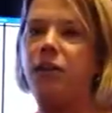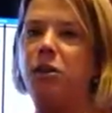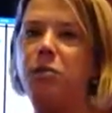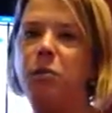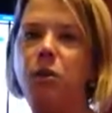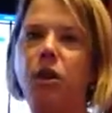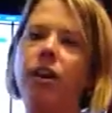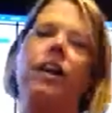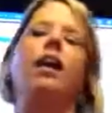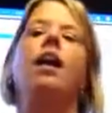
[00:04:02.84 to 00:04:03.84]
on the board
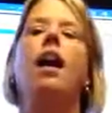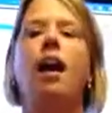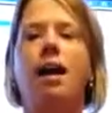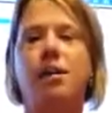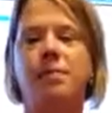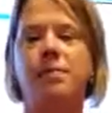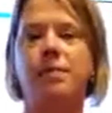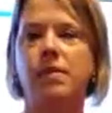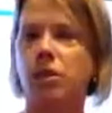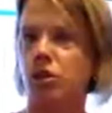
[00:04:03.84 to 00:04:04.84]

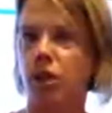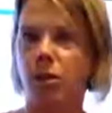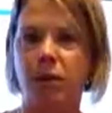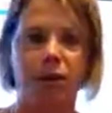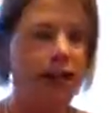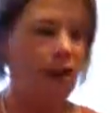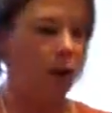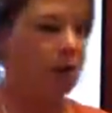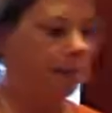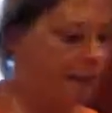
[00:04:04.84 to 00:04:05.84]
to show what they know.